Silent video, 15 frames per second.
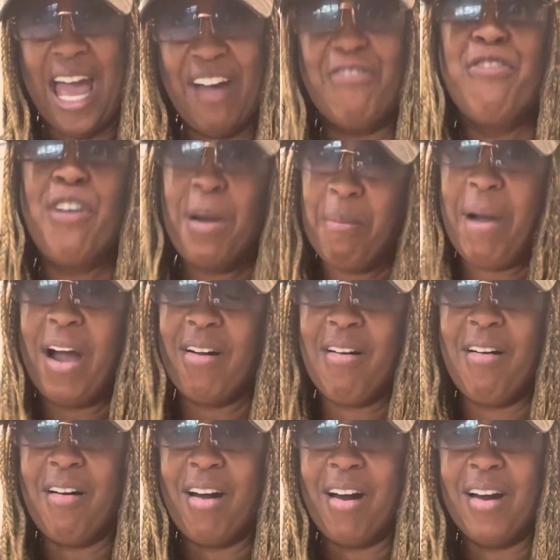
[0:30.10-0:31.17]
from my
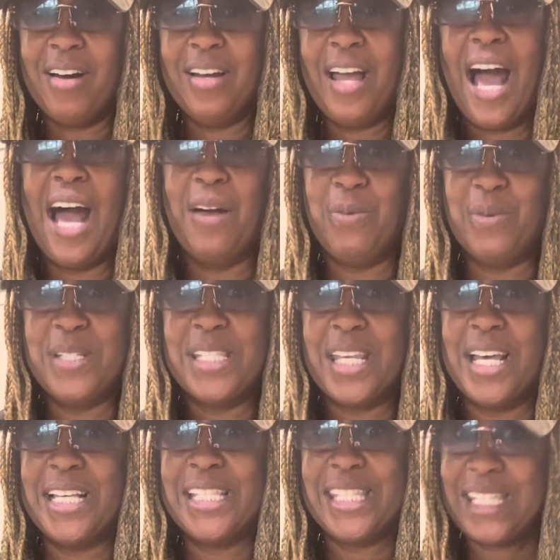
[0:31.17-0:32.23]
car, I was
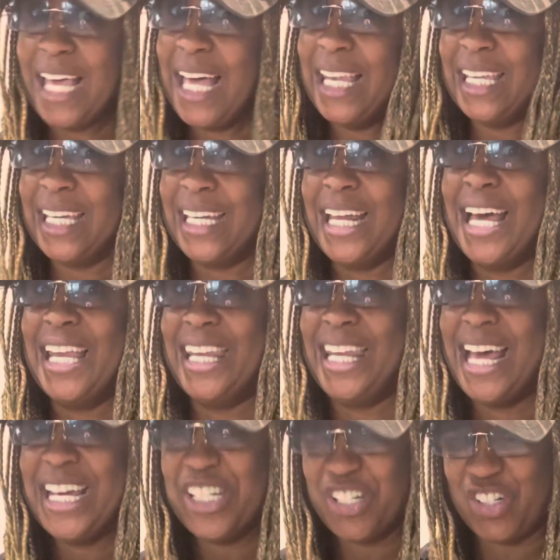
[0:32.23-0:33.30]
selling
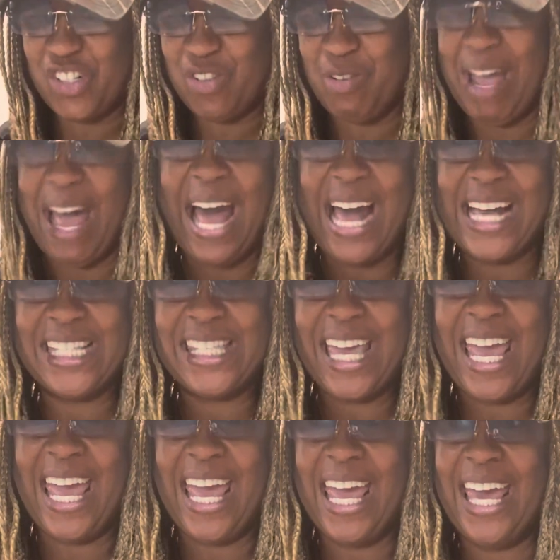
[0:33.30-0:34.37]
lunches, you guys,
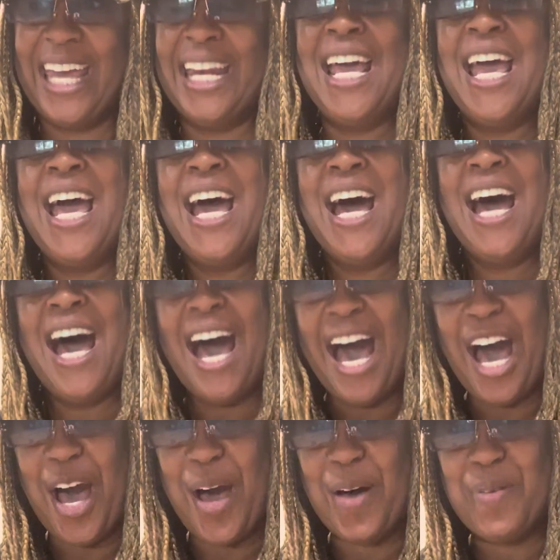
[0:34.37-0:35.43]
and
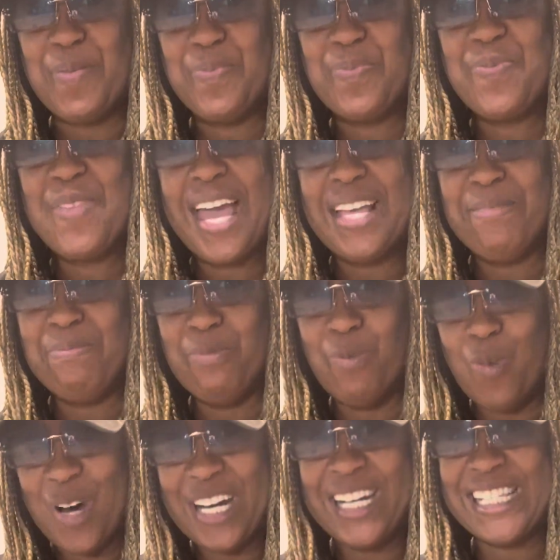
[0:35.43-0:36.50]

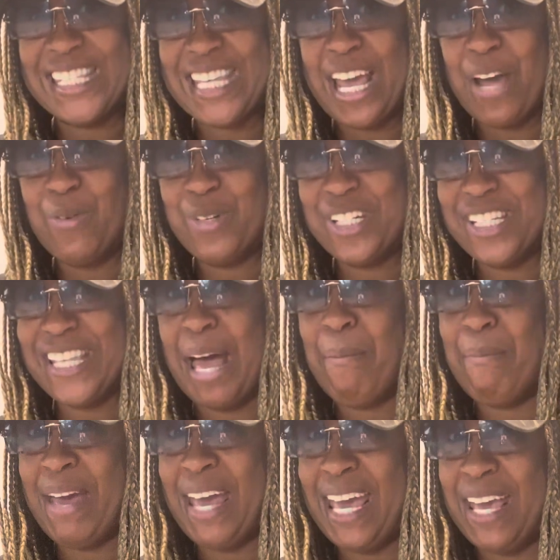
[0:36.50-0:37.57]
one of the sandwiches I
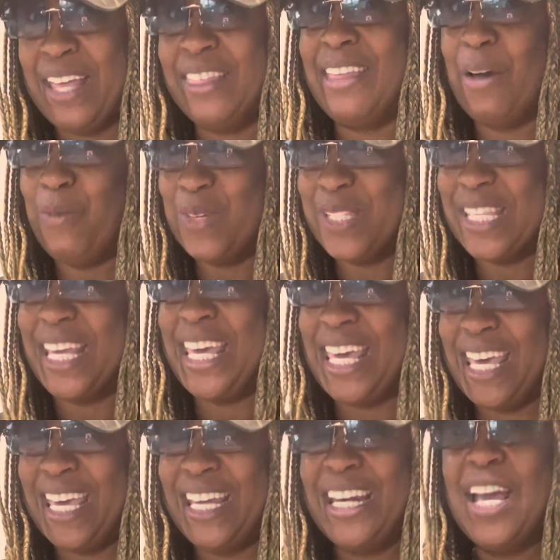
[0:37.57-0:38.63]
made that was a
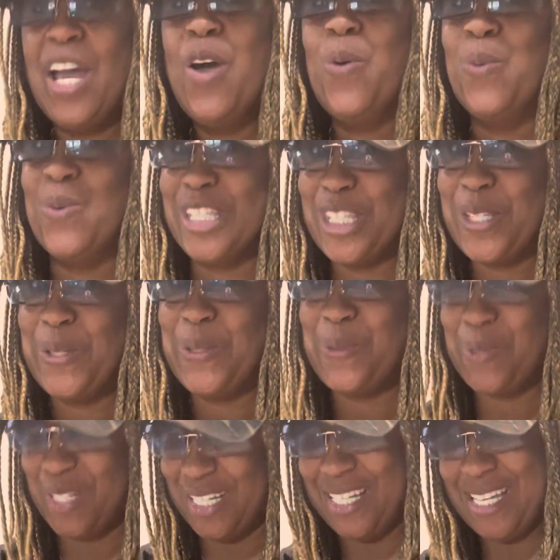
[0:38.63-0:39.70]
hit was
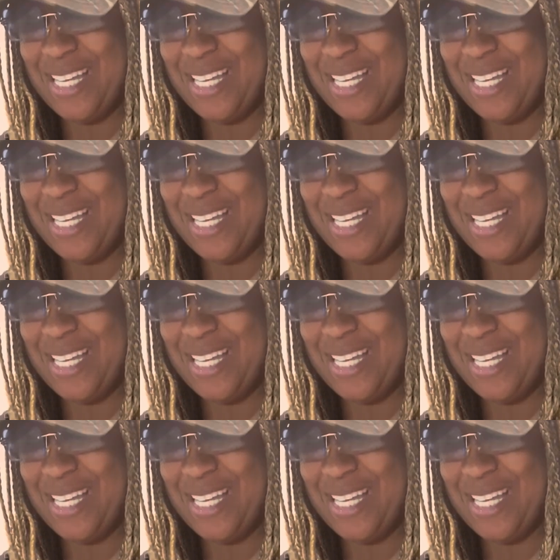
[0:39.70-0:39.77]
tuna.